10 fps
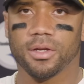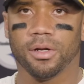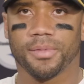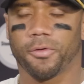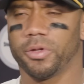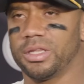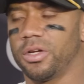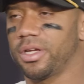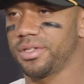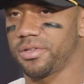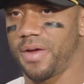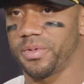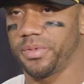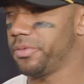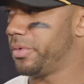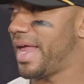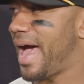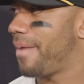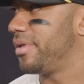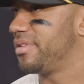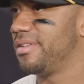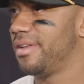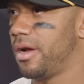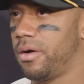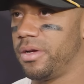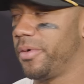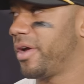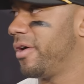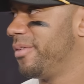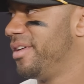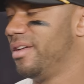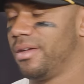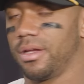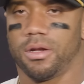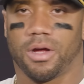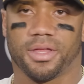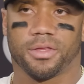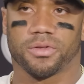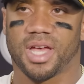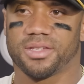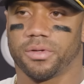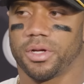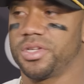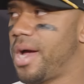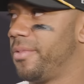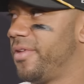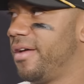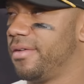know, I'm never really looking to scramble, but when it happens, here we go. You know, I think those guys do a good job of that.